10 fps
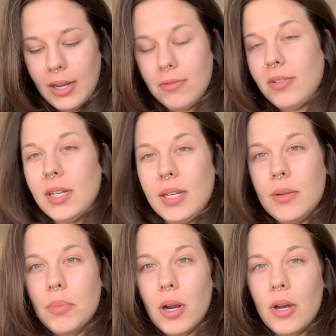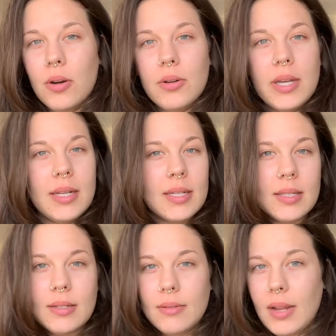Infinity Pro. It
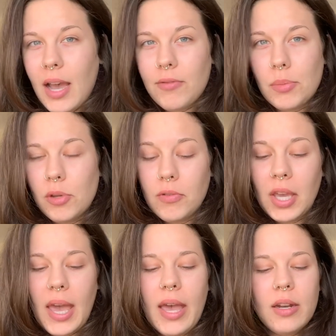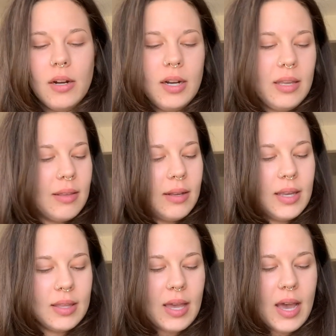doesn't have a moving head or anything
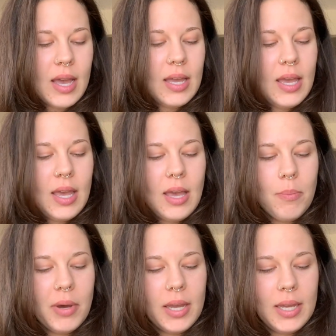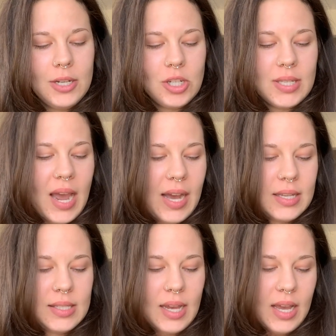like that, but it just
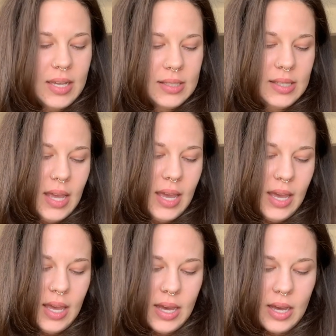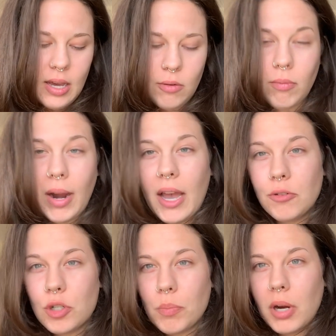acts as a
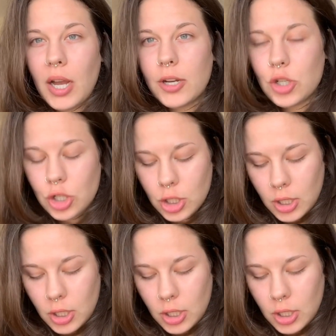round brush.